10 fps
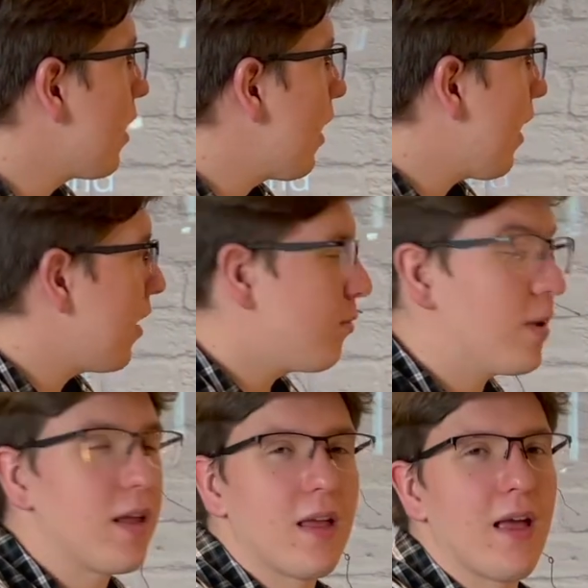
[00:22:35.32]
and
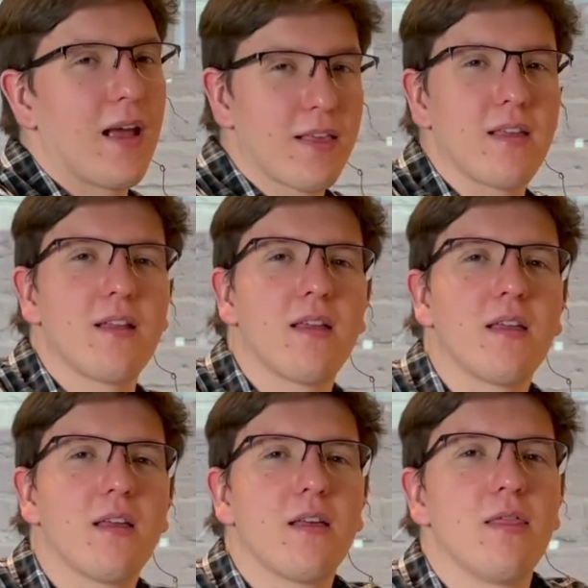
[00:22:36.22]
we exit
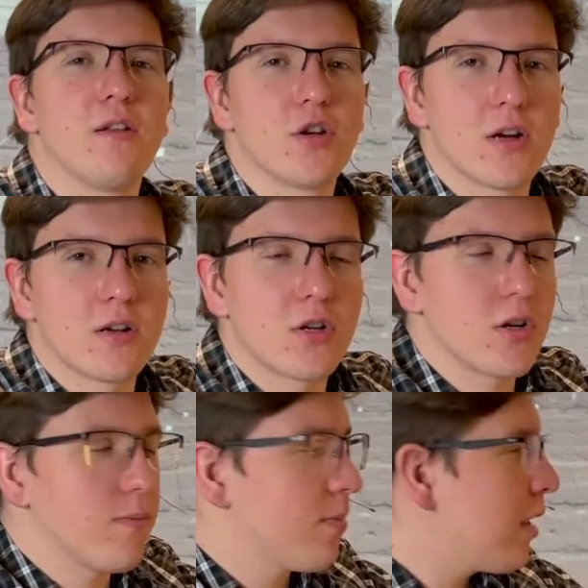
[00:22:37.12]
the church.
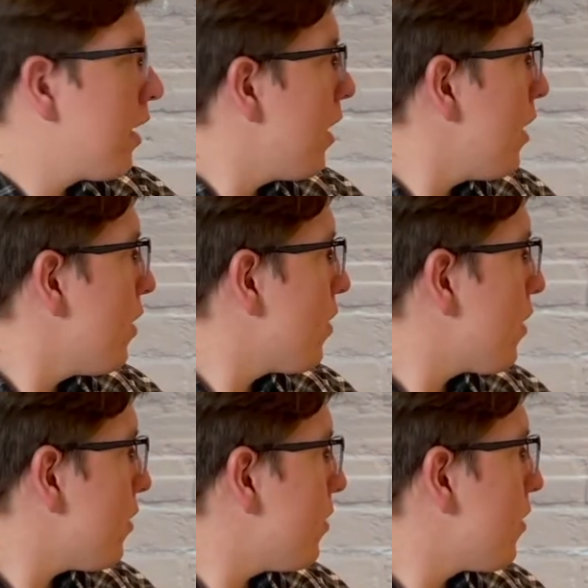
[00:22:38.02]

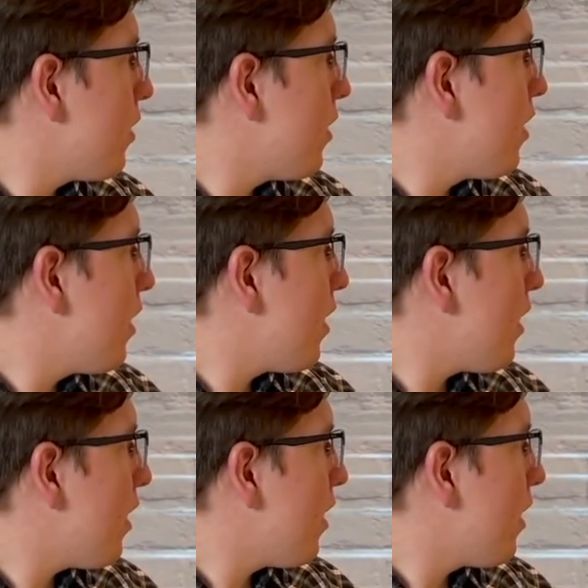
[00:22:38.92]
So
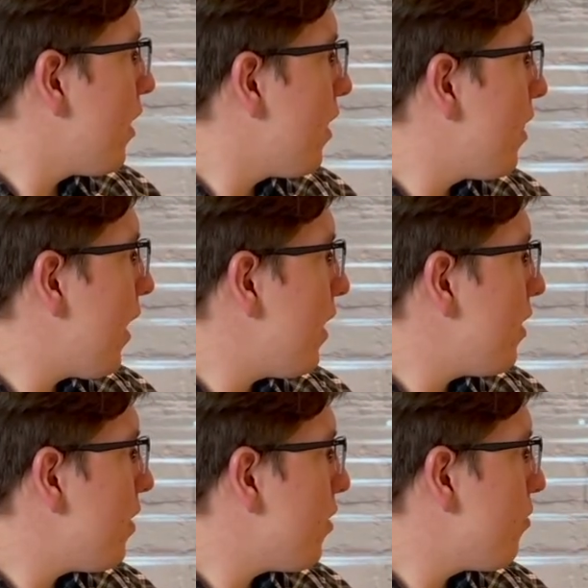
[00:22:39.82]
that
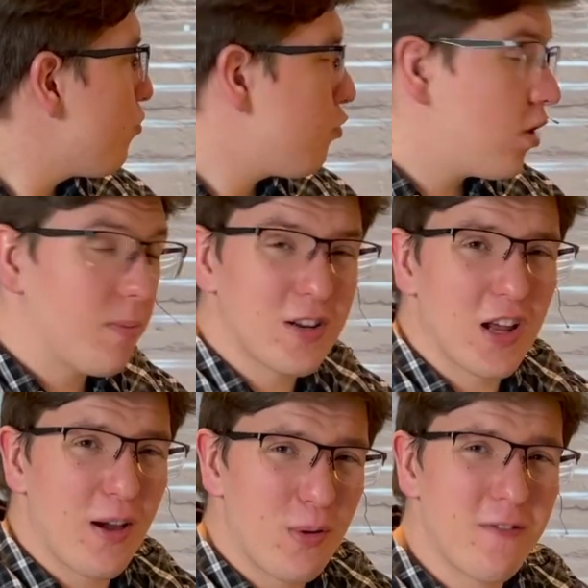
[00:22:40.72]
is pretty much
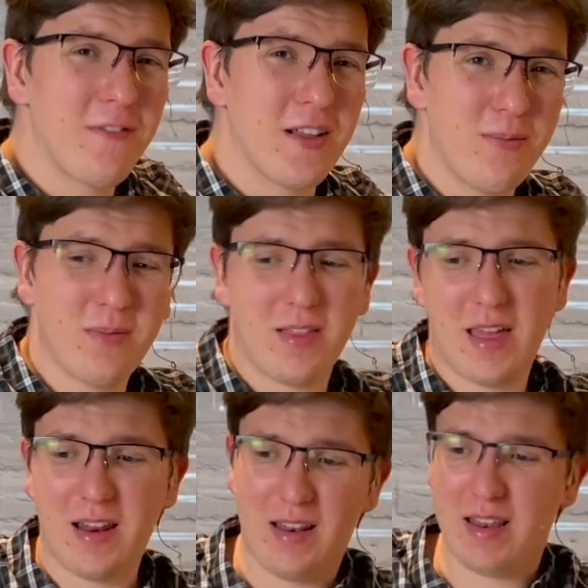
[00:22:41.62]
how we filmed
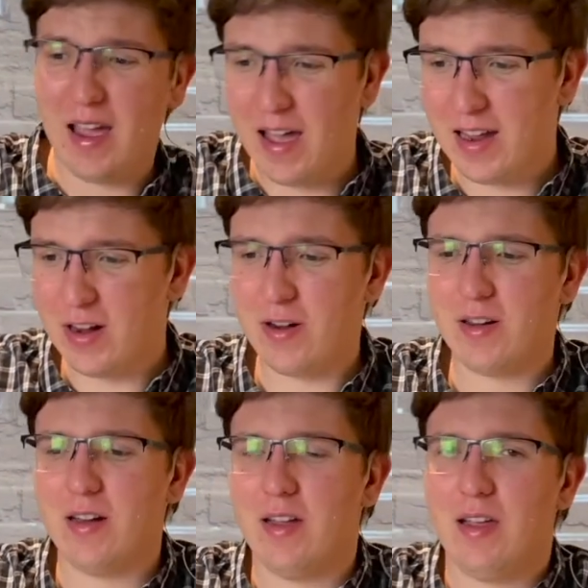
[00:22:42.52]
that entire
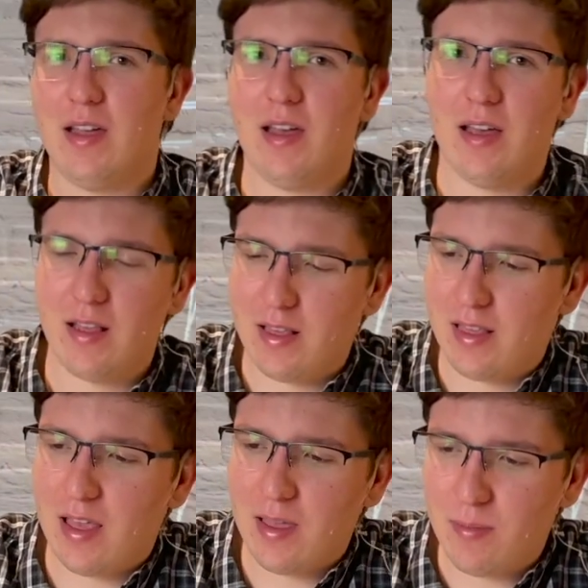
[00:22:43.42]

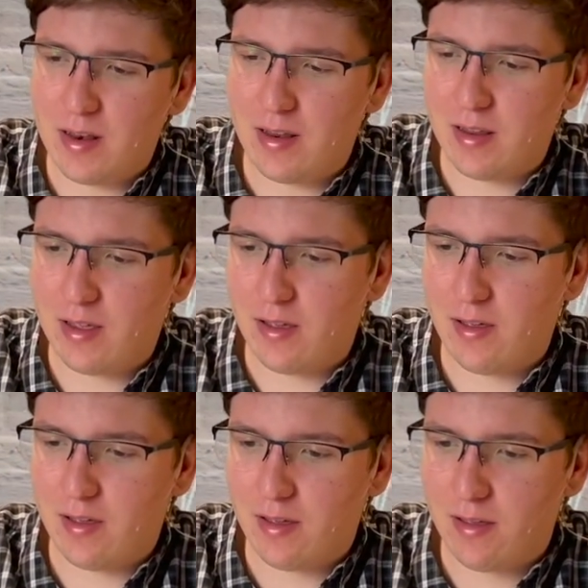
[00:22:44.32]
segment
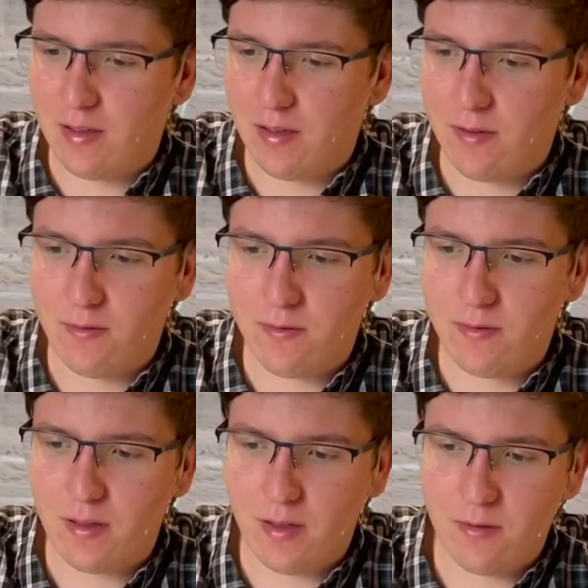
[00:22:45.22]
of
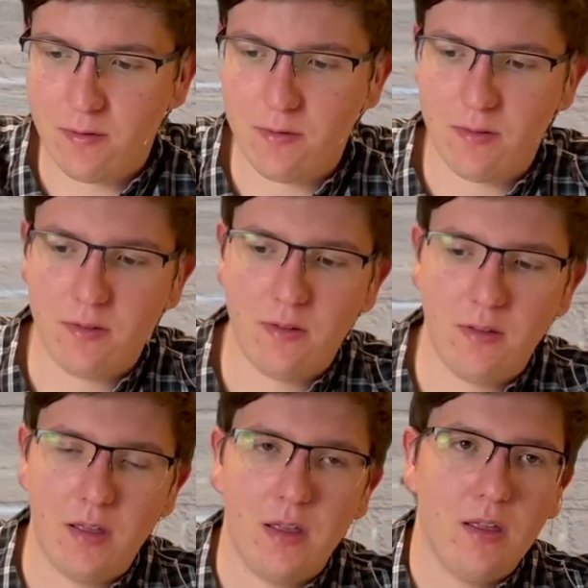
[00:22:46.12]

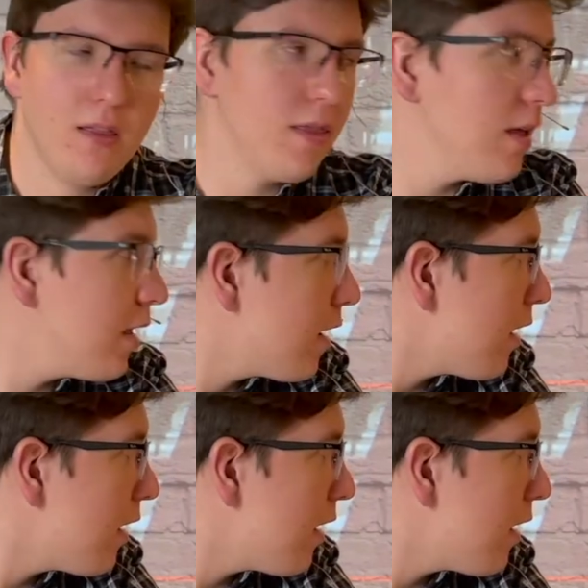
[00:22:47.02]
the